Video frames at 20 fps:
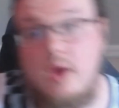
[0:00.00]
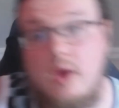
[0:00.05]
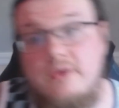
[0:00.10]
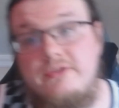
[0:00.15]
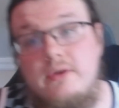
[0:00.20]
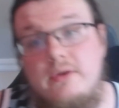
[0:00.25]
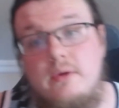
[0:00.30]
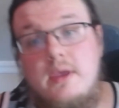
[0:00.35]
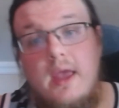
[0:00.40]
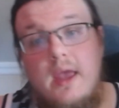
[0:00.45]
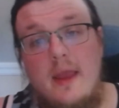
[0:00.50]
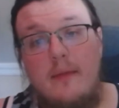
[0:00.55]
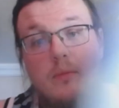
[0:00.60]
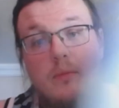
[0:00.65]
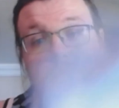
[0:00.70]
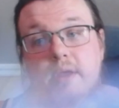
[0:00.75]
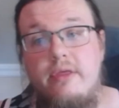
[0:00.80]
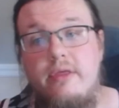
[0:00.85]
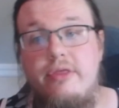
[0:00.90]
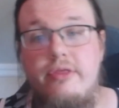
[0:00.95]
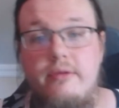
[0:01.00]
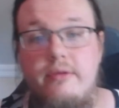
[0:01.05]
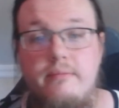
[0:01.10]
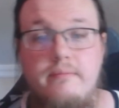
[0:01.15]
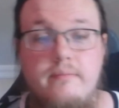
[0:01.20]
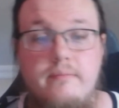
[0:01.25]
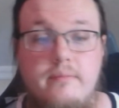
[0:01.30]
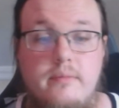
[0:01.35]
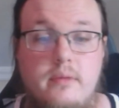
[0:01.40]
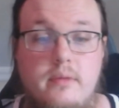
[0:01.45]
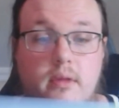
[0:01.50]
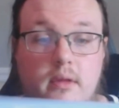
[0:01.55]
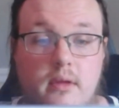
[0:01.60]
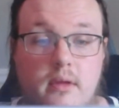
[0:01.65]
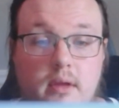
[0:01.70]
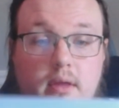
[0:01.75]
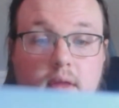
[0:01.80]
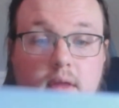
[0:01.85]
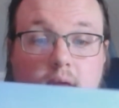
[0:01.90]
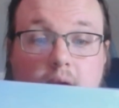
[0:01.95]
came with
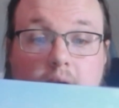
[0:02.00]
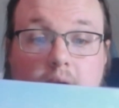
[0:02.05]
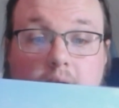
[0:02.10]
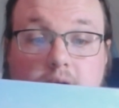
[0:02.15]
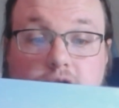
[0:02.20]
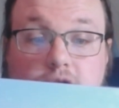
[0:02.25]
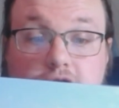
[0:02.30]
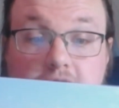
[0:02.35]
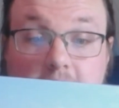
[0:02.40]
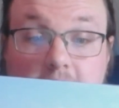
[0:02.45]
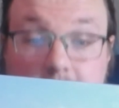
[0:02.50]
a GM